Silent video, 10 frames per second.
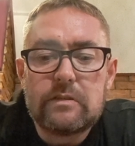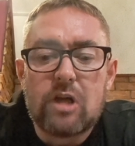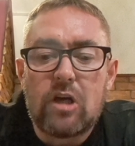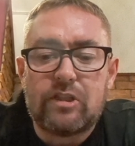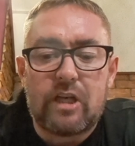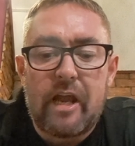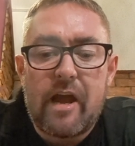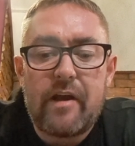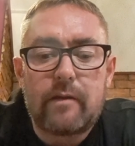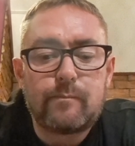Non-chili
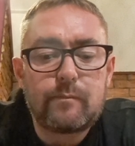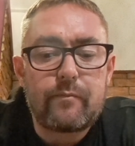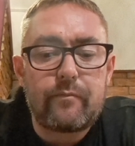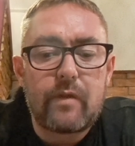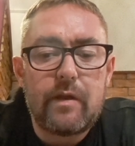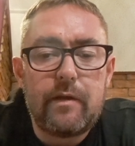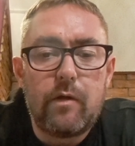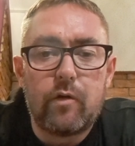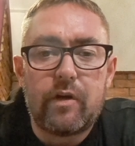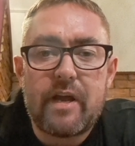head.
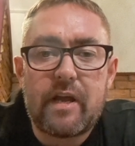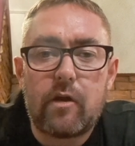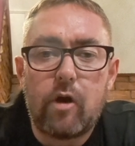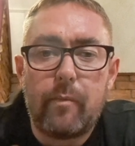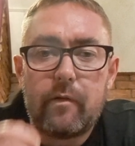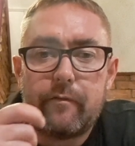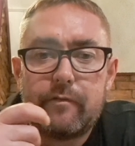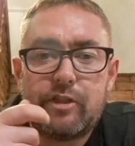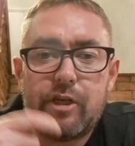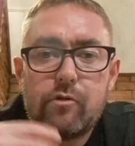You're going to take a couple
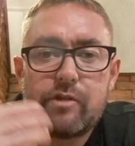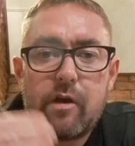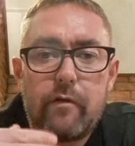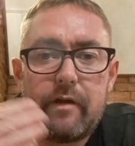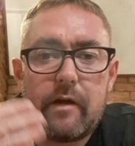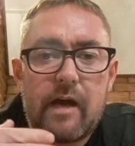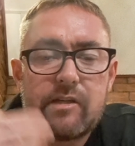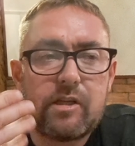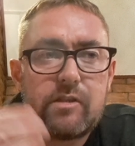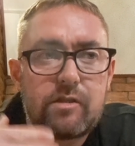of chews out of it
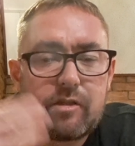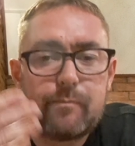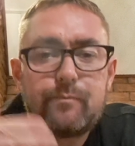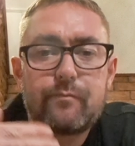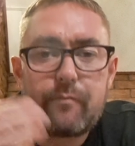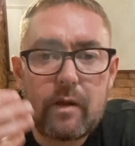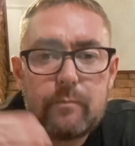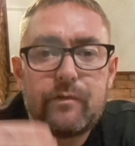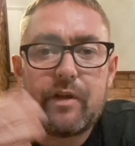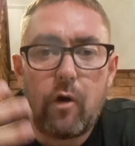as
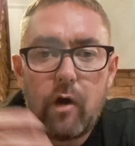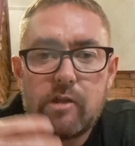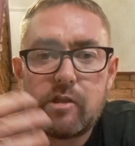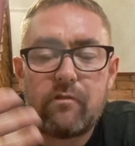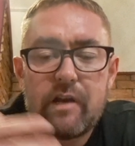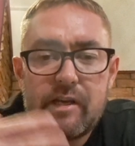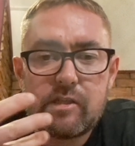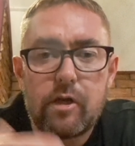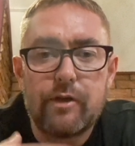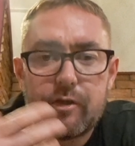the oils are
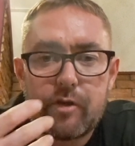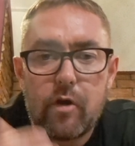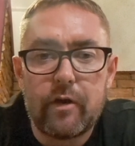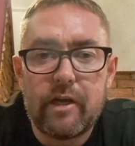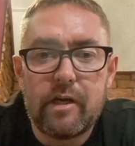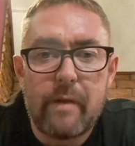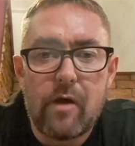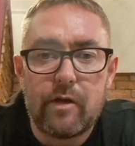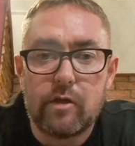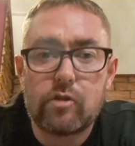releasing on your tongue and in your
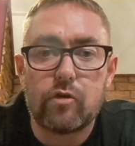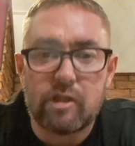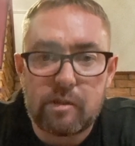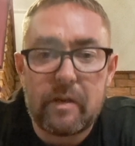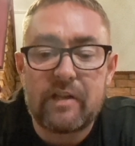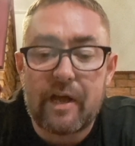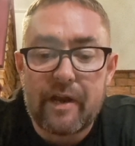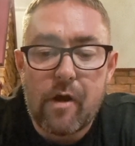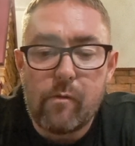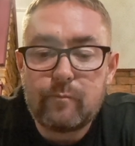mouth. You're just going to spit that
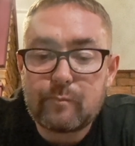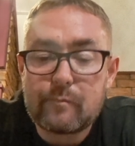out.